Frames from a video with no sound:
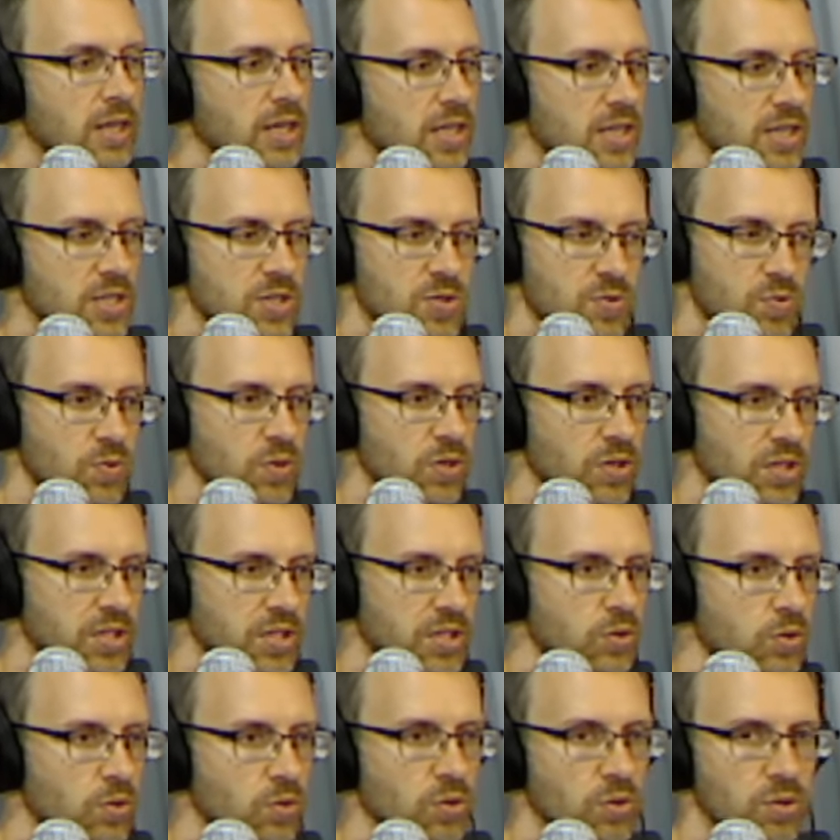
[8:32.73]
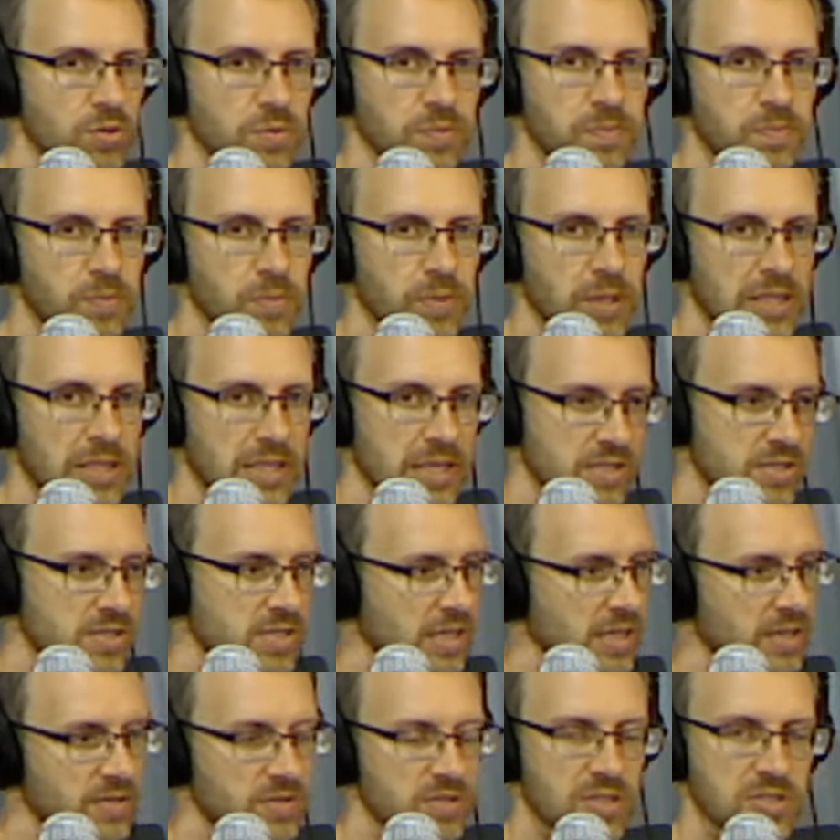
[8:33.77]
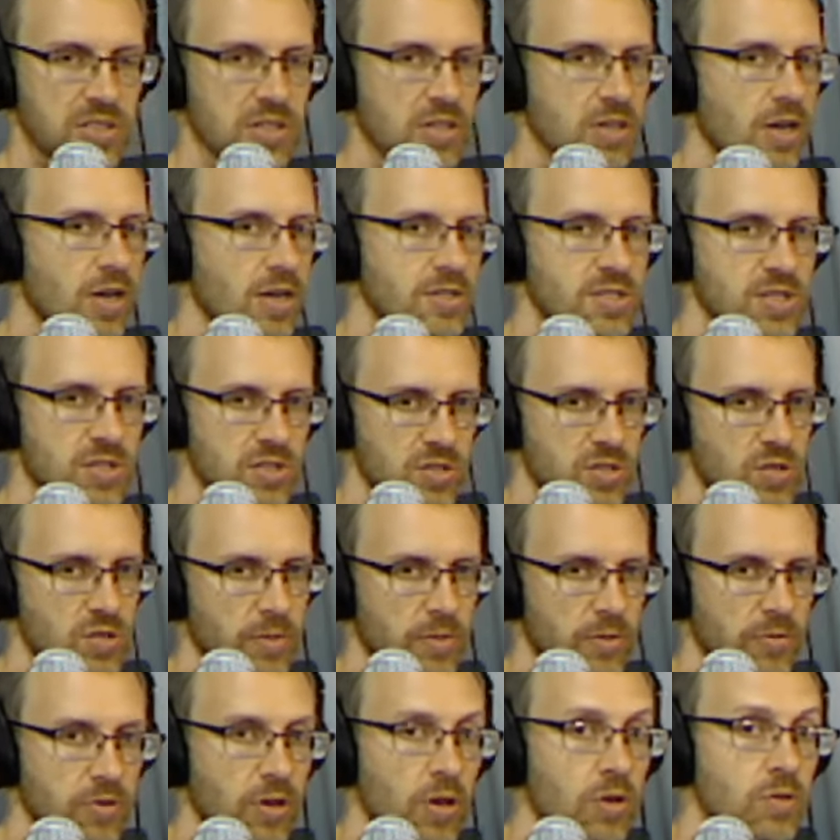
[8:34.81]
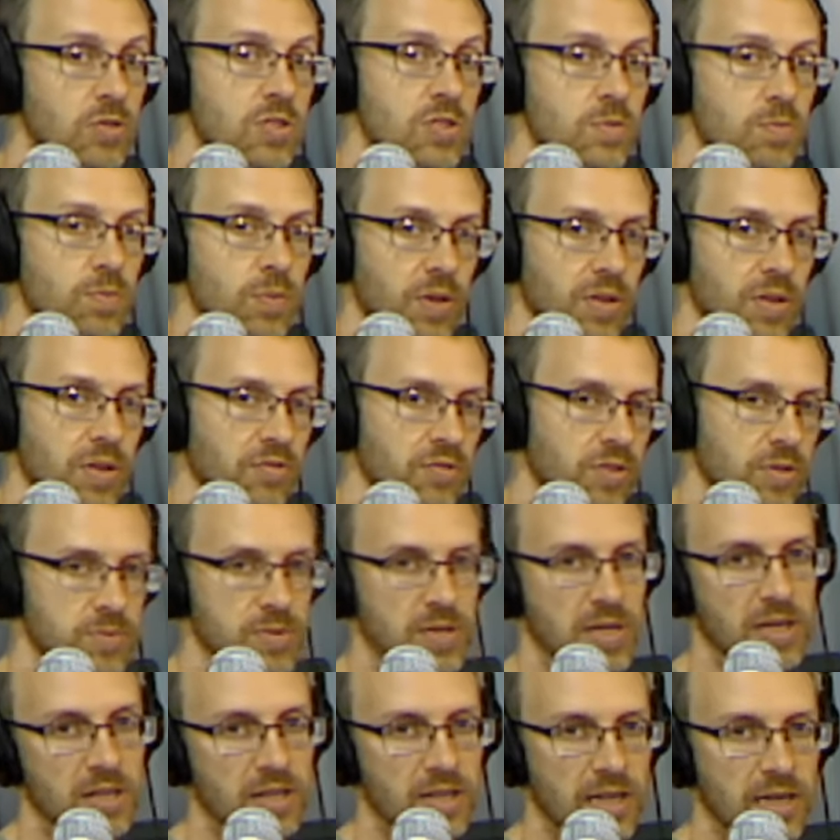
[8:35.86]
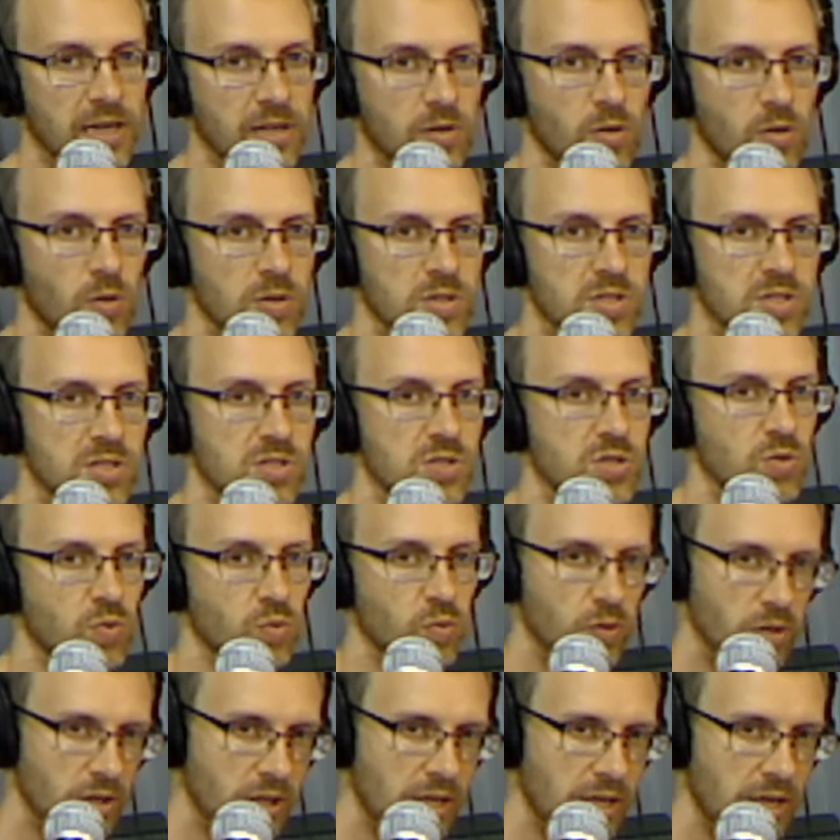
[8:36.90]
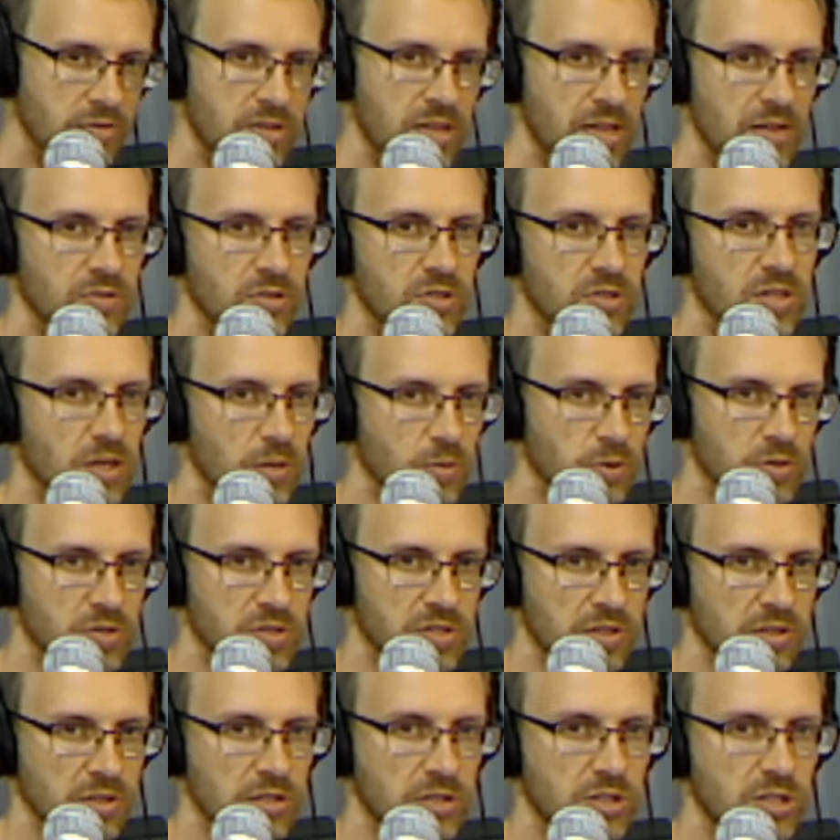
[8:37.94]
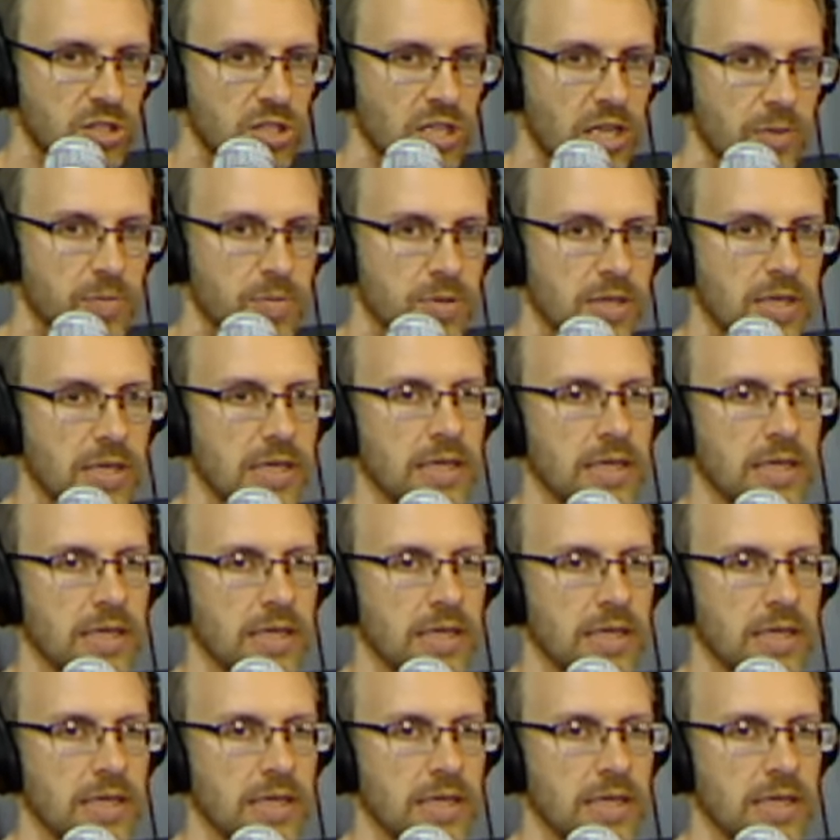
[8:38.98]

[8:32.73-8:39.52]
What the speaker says: is really cool because it gives us a constant stream of notes, but the flip side of that, of course, is you really have to have your doubles in good shape